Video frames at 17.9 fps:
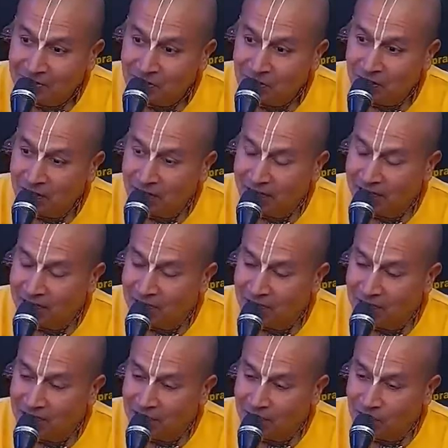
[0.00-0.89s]
So
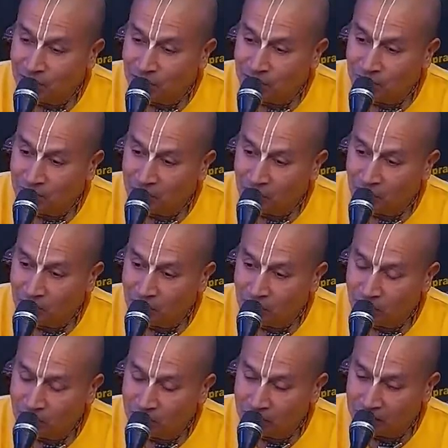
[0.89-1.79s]
anybody who's
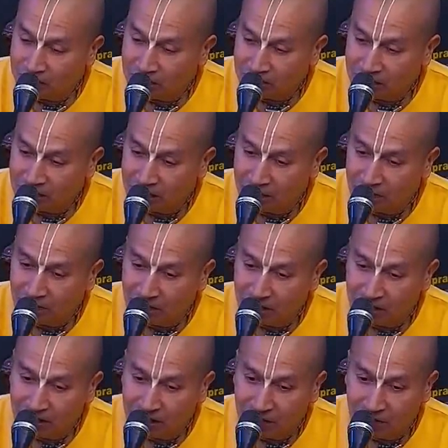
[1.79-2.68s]
bound to Krishna
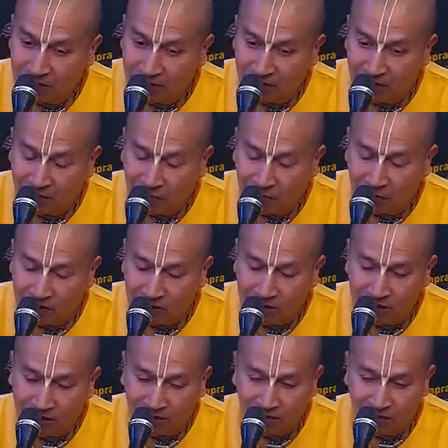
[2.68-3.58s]
by love and
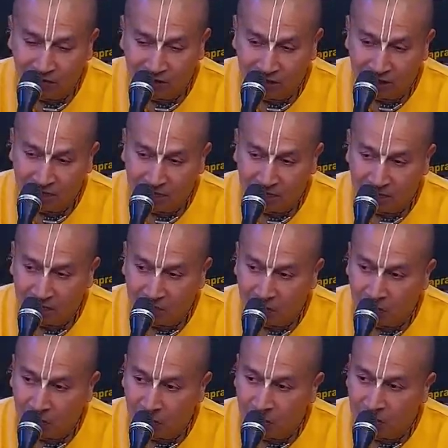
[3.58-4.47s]
follows in the footsteps of
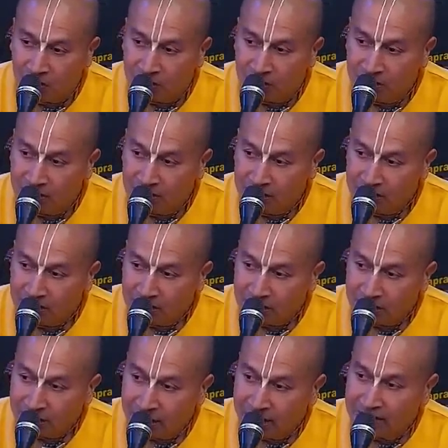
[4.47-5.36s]
the Lord
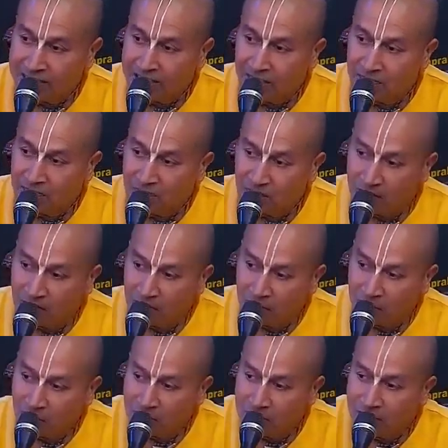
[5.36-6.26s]
gets the
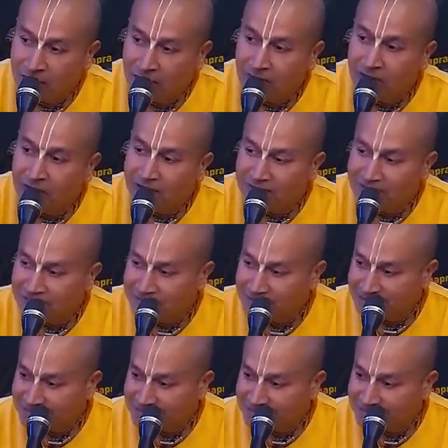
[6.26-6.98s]
power to deliver.